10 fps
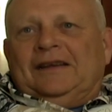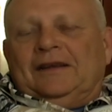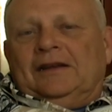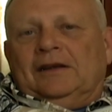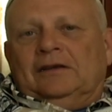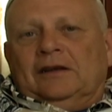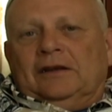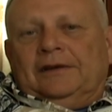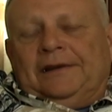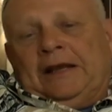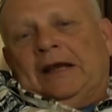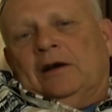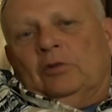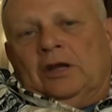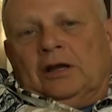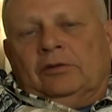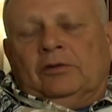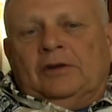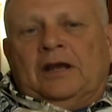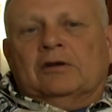And uh, anyhow, we got
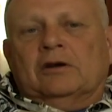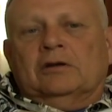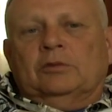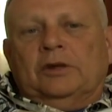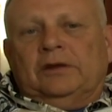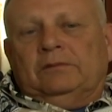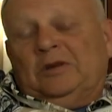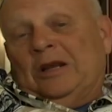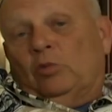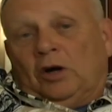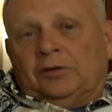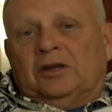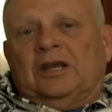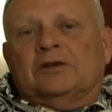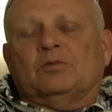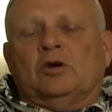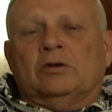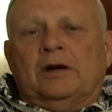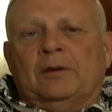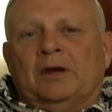through that hurdle. We did work the test
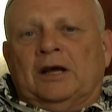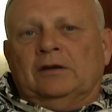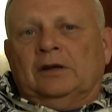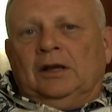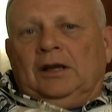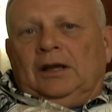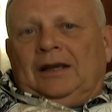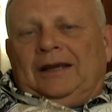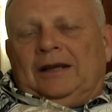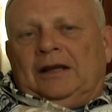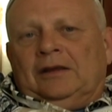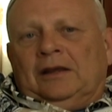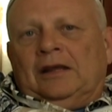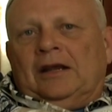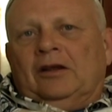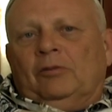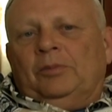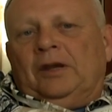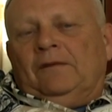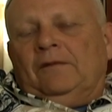program out, and I think that helped
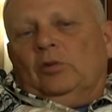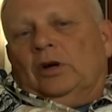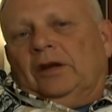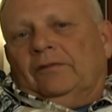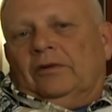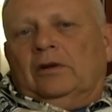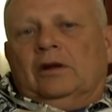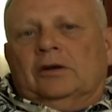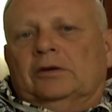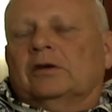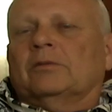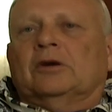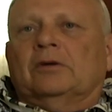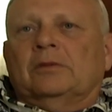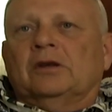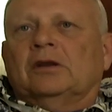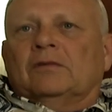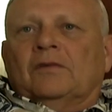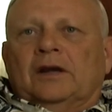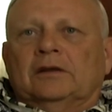pave the way for the longer-term agreement that
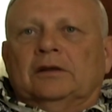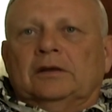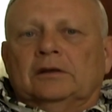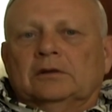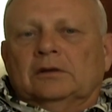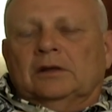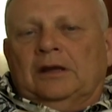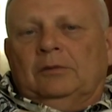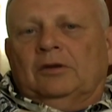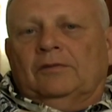finally came to